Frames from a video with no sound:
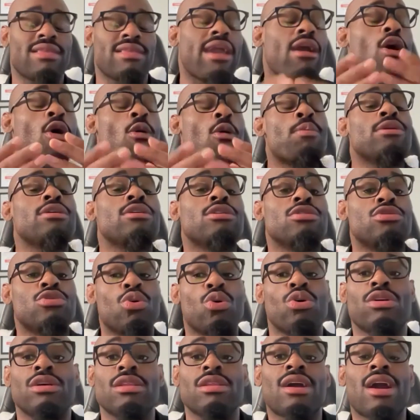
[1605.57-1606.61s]
They open the
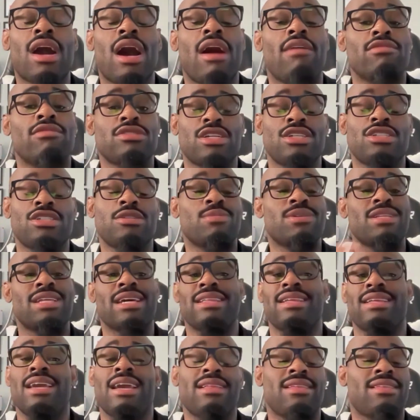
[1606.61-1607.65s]
door to the conversation, but
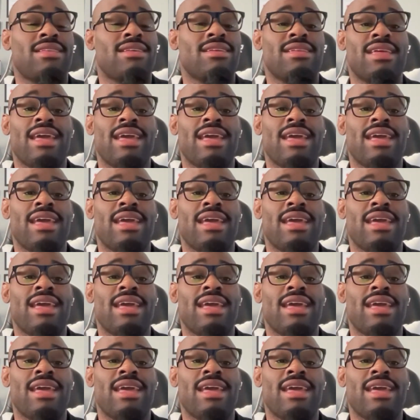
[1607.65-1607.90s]
at the end of the